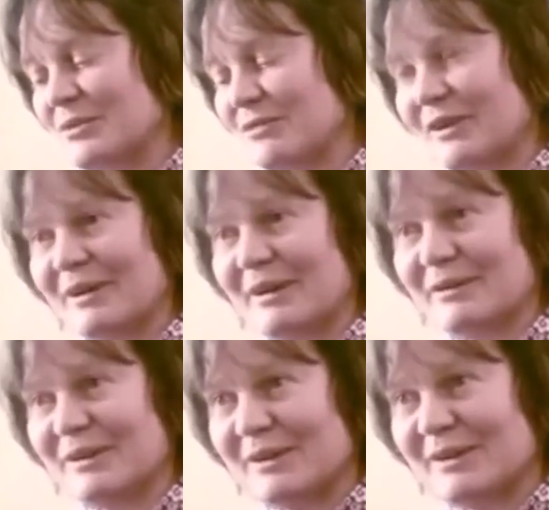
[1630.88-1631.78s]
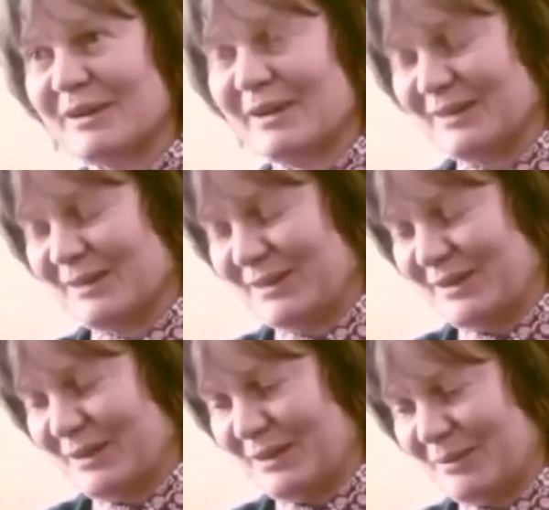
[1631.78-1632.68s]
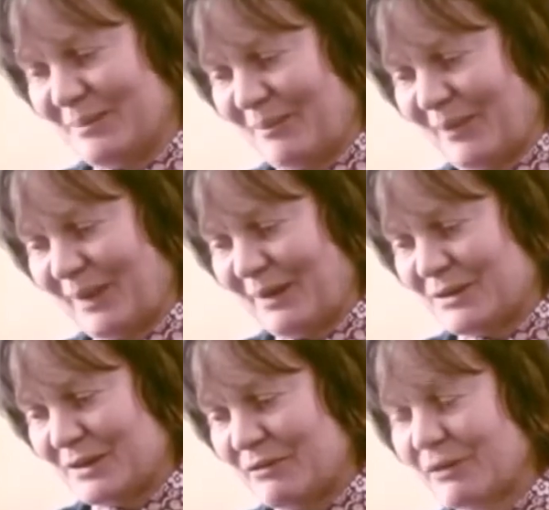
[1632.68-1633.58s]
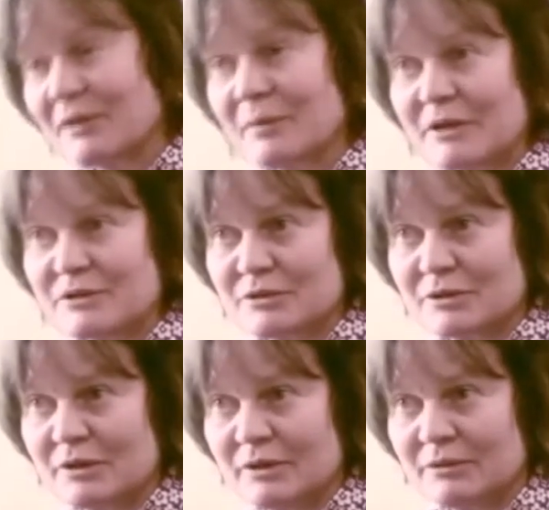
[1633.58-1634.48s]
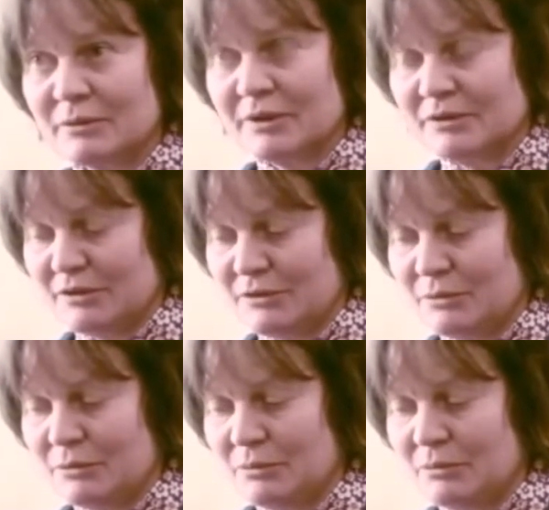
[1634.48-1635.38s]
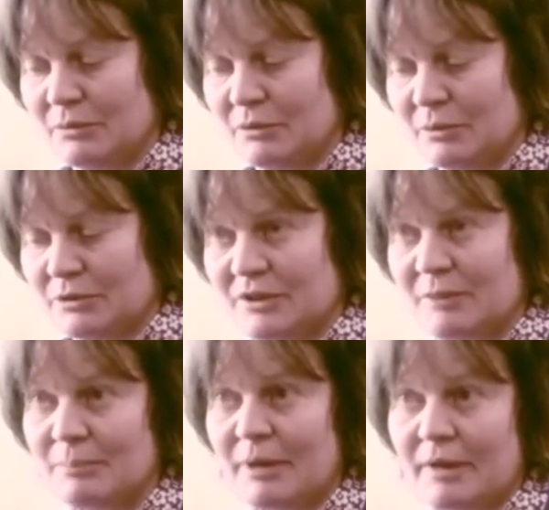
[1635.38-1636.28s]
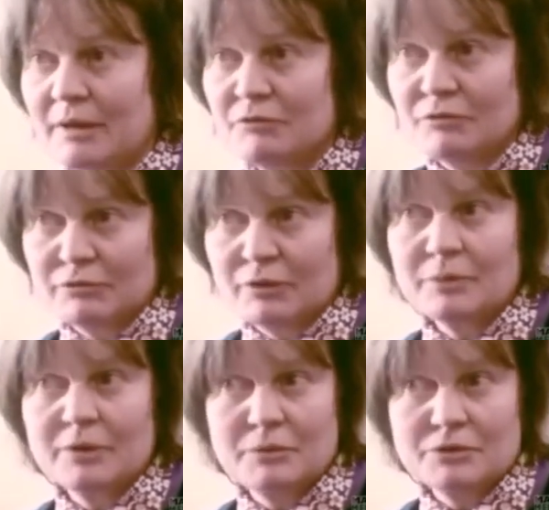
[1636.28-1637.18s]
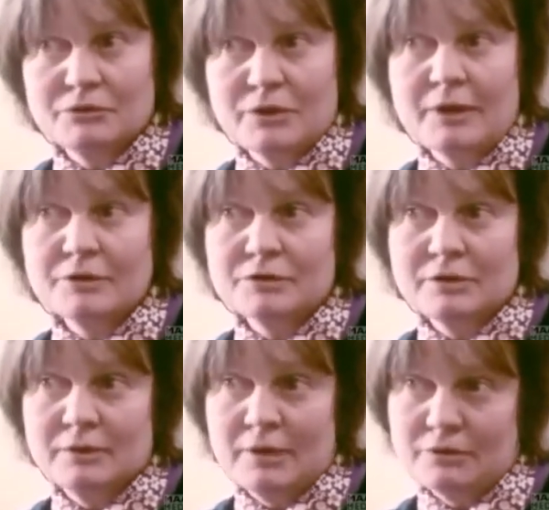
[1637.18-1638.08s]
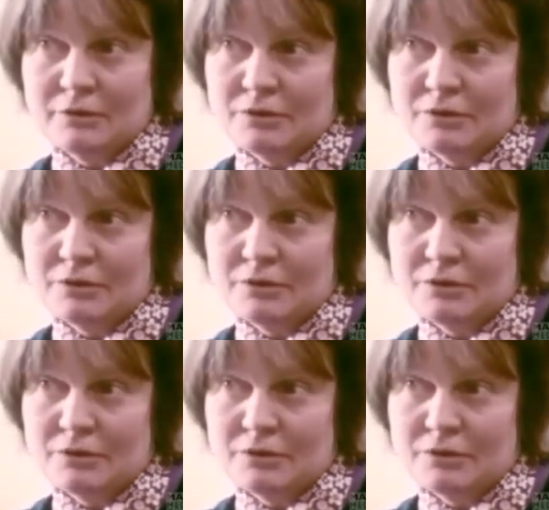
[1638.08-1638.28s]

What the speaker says: moving, I think, and a significant passage in Kant, where he says you must step back even from the image of Christ and